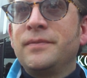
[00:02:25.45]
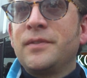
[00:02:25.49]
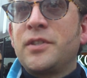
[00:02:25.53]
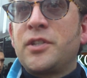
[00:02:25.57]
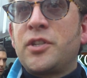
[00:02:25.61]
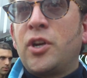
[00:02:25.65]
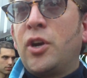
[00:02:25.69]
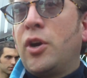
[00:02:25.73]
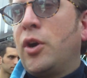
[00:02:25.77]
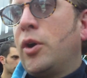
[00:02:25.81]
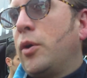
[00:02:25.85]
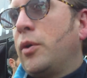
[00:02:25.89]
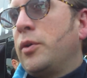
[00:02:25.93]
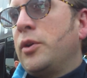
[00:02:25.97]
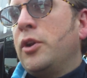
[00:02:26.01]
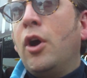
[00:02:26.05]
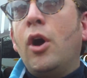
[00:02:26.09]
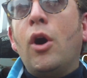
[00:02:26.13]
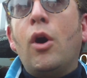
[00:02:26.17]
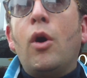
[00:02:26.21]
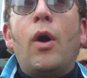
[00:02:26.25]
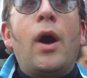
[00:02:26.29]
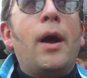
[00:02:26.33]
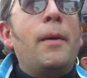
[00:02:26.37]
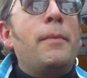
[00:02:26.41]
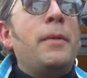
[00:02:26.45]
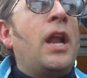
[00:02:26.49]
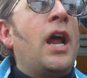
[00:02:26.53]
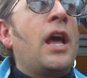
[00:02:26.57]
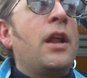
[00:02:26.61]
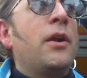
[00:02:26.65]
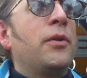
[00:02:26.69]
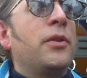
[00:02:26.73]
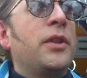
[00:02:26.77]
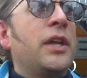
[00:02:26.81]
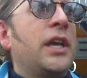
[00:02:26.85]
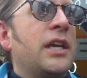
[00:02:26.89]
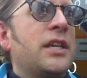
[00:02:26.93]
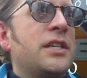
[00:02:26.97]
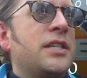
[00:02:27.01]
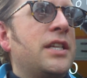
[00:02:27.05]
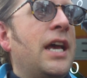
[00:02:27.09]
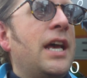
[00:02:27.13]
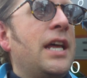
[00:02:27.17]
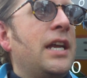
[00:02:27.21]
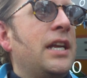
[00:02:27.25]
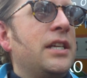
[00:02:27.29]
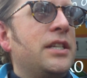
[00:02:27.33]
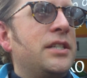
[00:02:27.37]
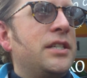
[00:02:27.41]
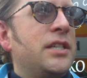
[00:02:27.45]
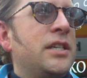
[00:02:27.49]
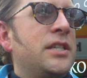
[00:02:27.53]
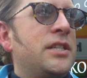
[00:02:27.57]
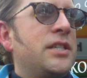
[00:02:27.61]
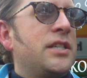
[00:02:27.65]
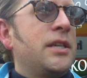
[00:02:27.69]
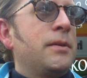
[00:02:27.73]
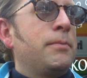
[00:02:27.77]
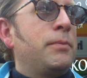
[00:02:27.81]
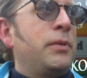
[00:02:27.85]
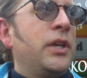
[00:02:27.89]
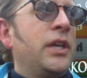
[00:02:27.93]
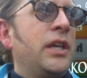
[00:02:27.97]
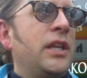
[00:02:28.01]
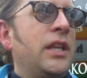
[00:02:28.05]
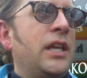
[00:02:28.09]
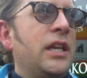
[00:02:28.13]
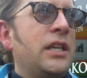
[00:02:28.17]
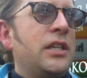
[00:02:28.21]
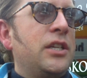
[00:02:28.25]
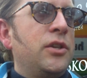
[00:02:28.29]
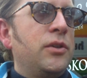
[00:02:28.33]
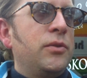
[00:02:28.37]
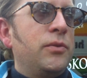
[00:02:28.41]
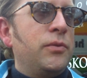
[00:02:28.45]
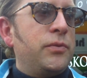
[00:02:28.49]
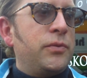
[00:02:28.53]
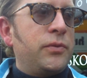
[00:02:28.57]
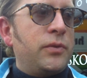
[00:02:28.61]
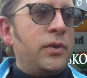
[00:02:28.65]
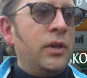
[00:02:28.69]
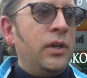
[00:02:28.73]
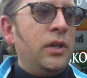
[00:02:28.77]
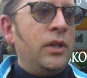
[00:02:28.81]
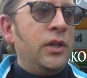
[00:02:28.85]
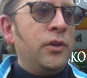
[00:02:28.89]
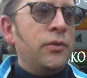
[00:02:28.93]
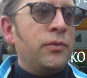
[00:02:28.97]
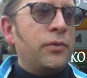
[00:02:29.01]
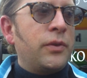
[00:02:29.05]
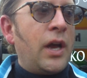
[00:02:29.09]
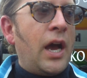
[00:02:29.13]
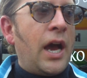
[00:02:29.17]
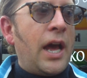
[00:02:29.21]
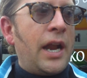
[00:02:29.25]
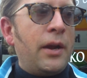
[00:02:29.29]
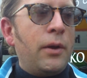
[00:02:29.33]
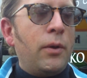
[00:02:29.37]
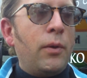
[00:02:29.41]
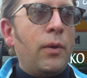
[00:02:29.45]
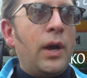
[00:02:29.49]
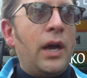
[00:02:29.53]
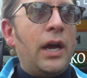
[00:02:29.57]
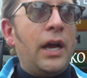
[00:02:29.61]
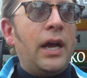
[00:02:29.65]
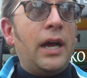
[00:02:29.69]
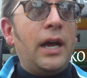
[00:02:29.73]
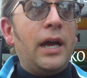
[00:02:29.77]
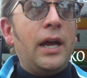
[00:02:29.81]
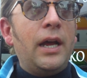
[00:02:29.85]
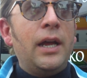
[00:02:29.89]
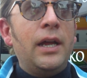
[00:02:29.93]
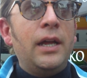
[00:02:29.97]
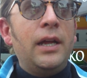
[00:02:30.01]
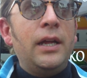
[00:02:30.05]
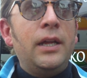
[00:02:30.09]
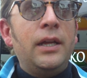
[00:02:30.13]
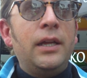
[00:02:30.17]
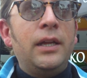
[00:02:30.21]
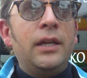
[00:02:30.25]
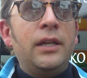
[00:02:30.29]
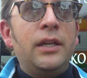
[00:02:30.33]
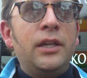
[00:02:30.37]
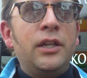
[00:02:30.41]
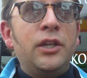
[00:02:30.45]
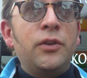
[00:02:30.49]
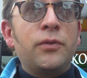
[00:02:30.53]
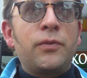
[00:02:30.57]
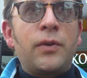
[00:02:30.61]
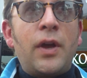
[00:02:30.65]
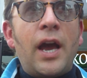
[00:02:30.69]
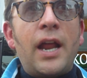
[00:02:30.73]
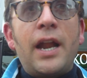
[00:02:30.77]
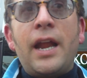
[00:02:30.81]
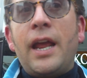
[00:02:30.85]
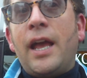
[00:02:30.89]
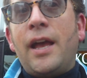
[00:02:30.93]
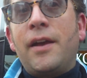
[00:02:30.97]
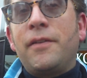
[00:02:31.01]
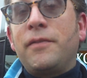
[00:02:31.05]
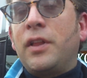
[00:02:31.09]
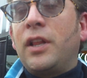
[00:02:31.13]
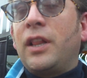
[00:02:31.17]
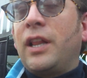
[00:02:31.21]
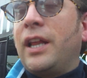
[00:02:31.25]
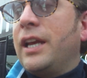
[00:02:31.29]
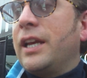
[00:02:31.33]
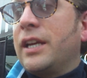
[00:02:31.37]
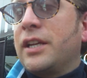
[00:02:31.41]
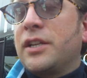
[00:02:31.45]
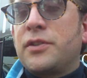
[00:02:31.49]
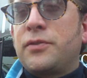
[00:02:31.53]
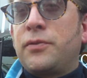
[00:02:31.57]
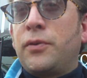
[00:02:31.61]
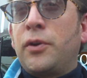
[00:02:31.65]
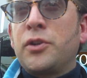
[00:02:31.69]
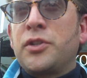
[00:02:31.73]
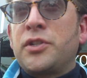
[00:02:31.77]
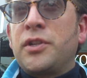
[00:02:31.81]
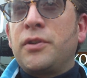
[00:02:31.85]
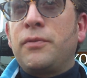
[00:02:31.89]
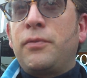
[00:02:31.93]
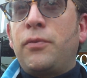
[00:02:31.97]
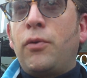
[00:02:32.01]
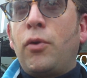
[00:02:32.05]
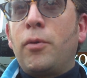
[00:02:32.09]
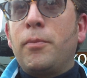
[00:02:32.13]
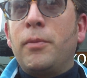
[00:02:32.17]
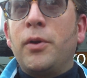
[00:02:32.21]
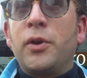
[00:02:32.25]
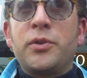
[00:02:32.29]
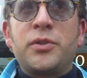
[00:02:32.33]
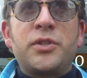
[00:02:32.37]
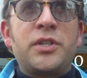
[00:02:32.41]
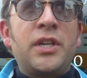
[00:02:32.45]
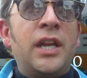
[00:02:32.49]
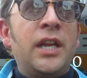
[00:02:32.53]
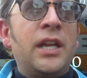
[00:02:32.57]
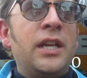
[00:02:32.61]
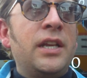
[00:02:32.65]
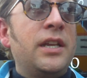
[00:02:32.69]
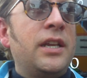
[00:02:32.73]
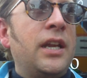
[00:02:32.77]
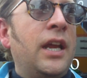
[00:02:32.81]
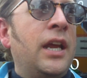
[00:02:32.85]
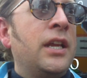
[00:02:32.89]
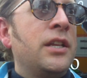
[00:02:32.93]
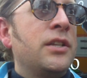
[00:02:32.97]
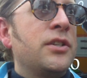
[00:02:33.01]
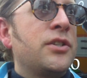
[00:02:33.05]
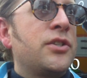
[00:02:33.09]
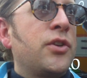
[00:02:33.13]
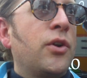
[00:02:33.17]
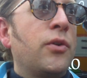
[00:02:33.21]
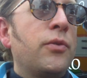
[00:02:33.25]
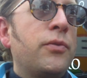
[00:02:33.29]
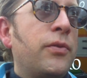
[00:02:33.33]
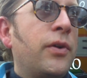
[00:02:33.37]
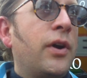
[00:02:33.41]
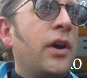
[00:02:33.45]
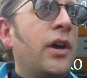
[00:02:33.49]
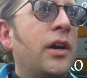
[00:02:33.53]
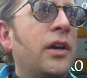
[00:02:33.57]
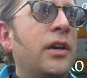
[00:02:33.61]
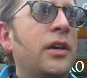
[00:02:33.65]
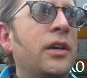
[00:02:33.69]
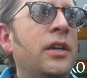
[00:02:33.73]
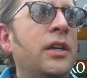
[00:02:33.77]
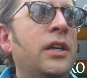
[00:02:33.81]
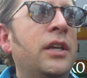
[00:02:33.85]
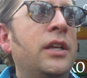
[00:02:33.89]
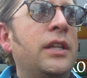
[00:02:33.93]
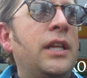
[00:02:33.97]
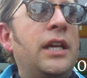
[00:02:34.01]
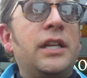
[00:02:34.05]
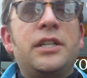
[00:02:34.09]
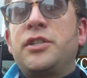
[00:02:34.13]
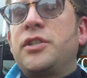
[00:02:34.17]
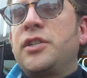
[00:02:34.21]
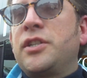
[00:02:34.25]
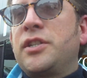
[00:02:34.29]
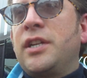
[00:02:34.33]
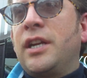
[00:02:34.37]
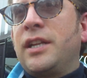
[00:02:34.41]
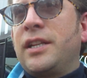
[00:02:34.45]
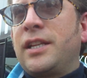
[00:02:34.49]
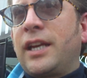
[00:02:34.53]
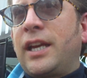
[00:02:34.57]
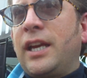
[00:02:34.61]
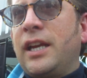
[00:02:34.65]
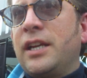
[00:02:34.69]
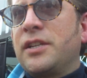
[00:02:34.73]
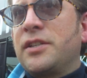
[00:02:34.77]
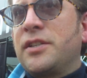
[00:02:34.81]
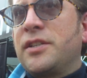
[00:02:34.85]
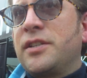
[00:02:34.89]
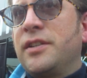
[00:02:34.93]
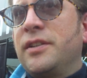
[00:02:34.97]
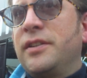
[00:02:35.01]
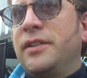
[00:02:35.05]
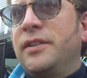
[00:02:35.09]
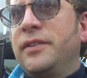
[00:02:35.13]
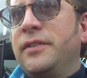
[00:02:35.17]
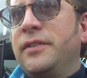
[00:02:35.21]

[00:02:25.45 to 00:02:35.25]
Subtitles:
So, no, I mean, I don't think it's that. It's simply that you've got to have the legs first and foremost, and so far that's just not the case.